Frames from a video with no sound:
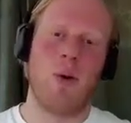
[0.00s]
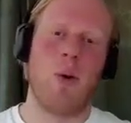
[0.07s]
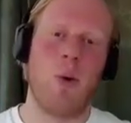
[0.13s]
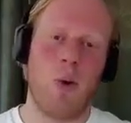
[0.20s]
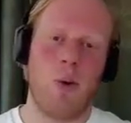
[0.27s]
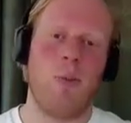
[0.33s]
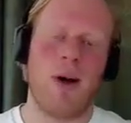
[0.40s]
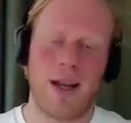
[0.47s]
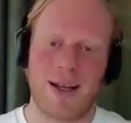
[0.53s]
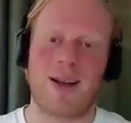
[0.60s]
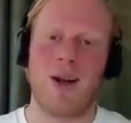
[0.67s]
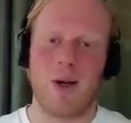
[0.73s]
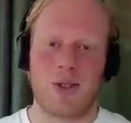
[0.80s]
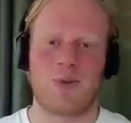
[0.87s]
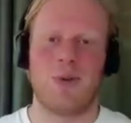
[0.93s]
all my
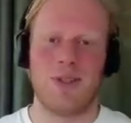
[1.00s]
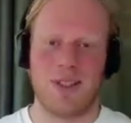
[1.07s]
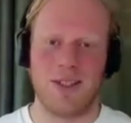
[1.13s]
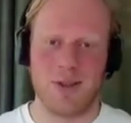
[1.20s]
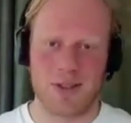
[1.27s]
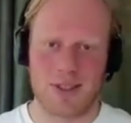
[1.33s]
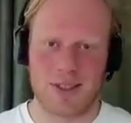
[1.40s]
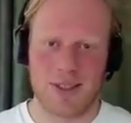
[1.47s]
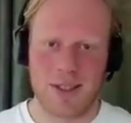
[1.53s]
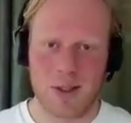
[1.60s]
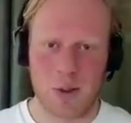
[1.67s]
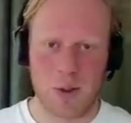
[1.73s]
closed won deals